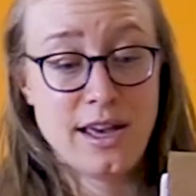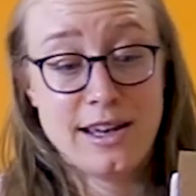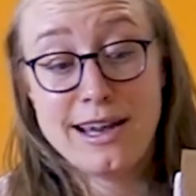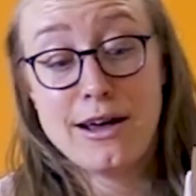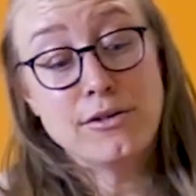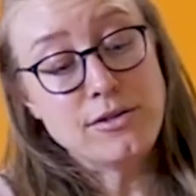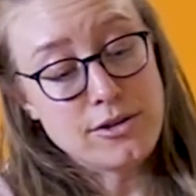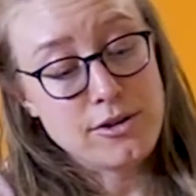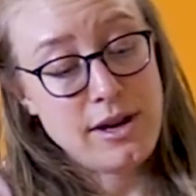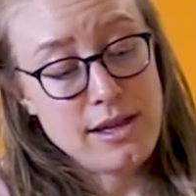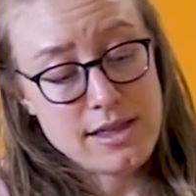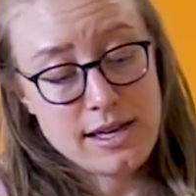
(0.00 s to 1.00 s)
Now, the
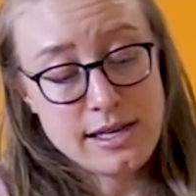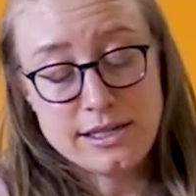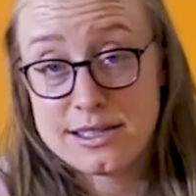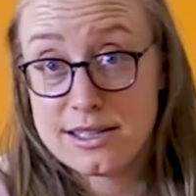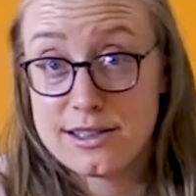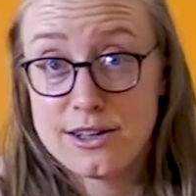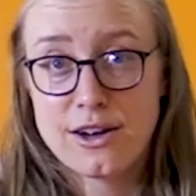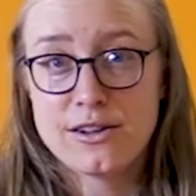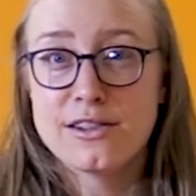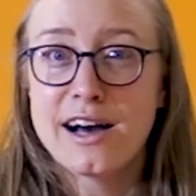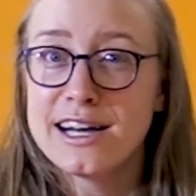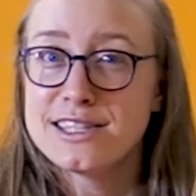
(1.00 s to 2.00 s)
great thing is there are
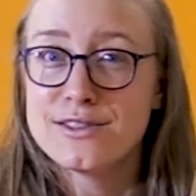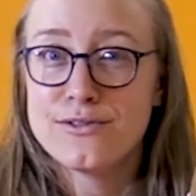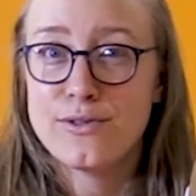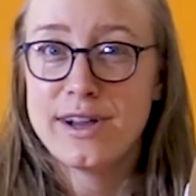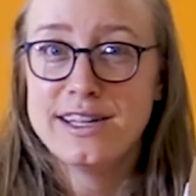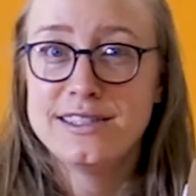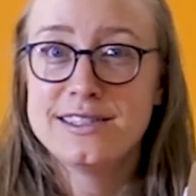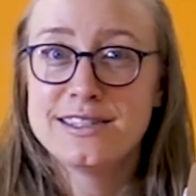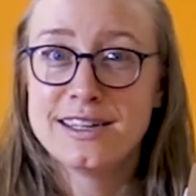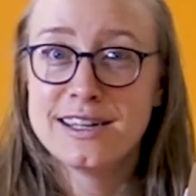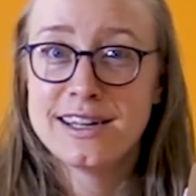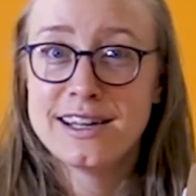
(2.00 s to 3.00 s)
lots of ways
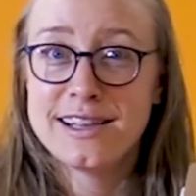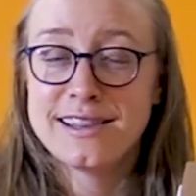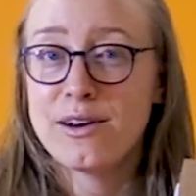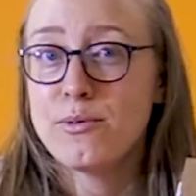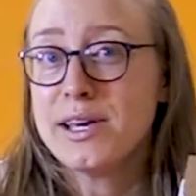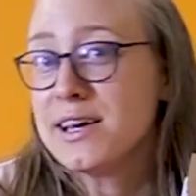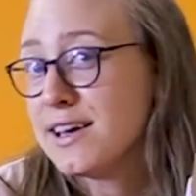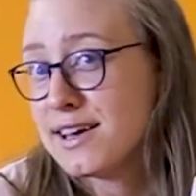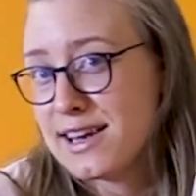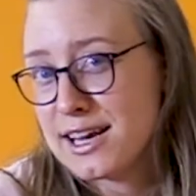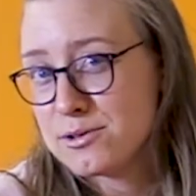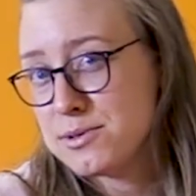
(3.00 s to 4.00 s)
that we can
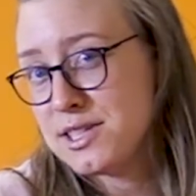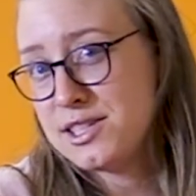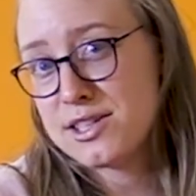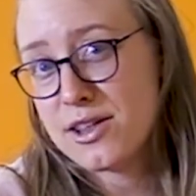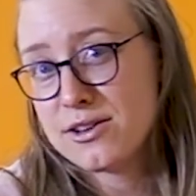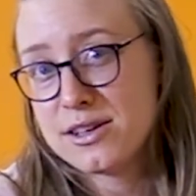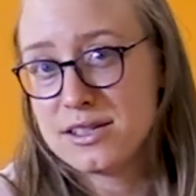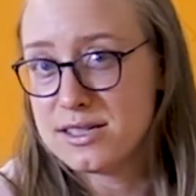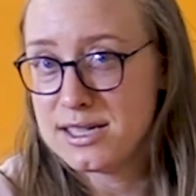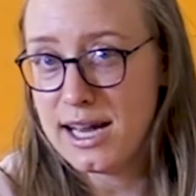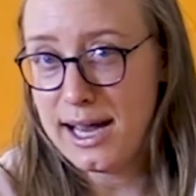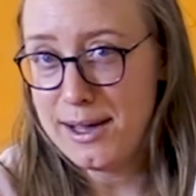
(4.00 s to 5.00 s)
connect with each other at this
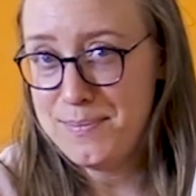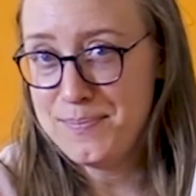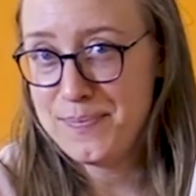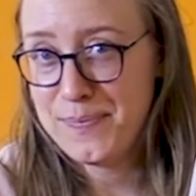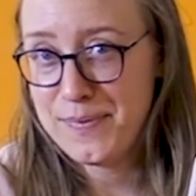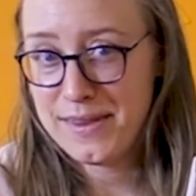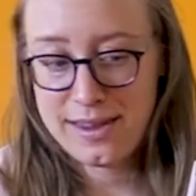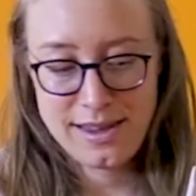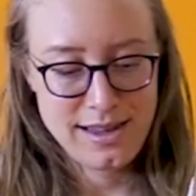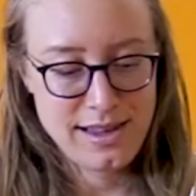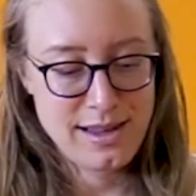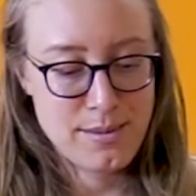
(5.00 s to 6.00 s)
time,
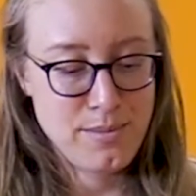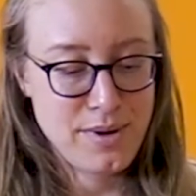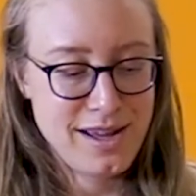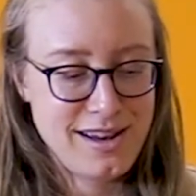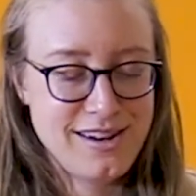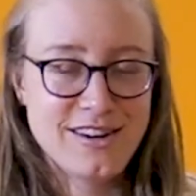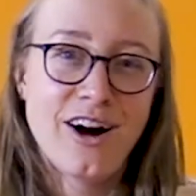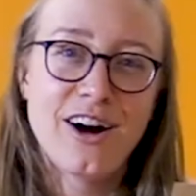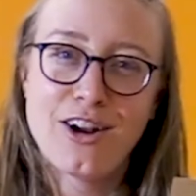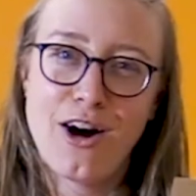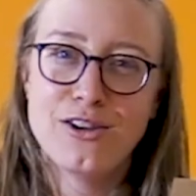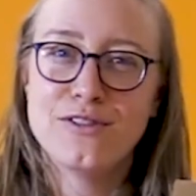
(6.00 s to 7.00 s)
but not
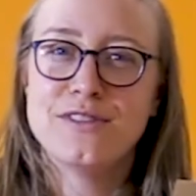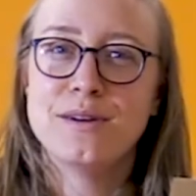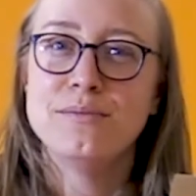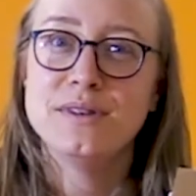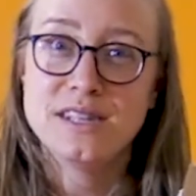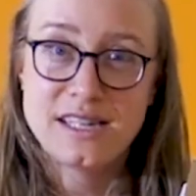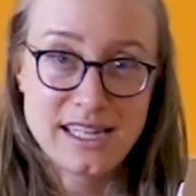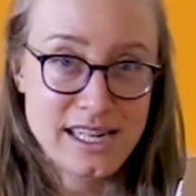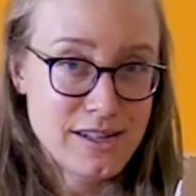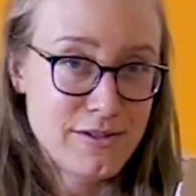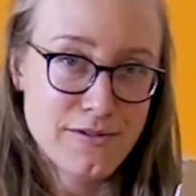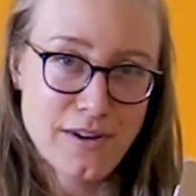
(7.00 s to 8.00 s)
all of them
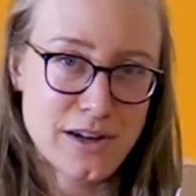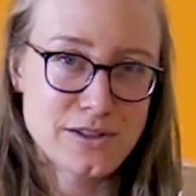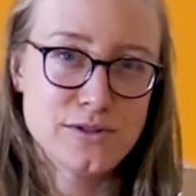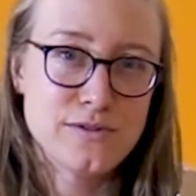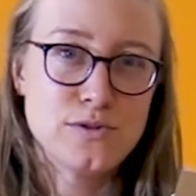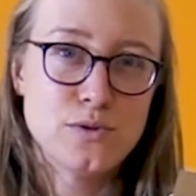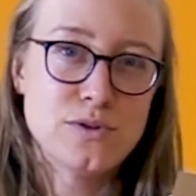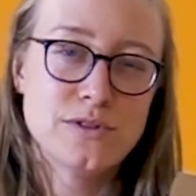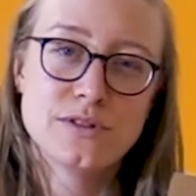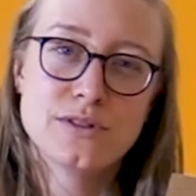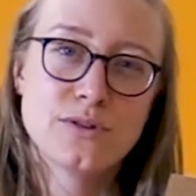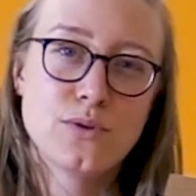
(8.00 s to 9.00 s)
need fossil
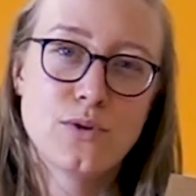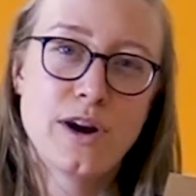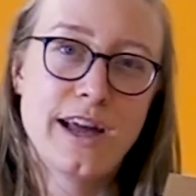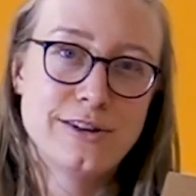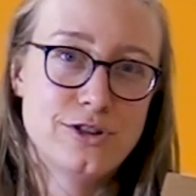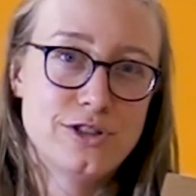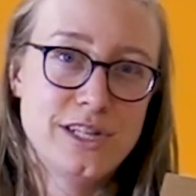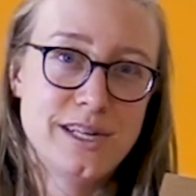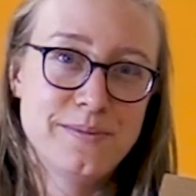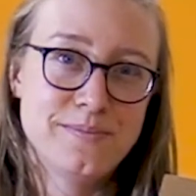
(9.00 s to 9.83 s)
fuels or energy.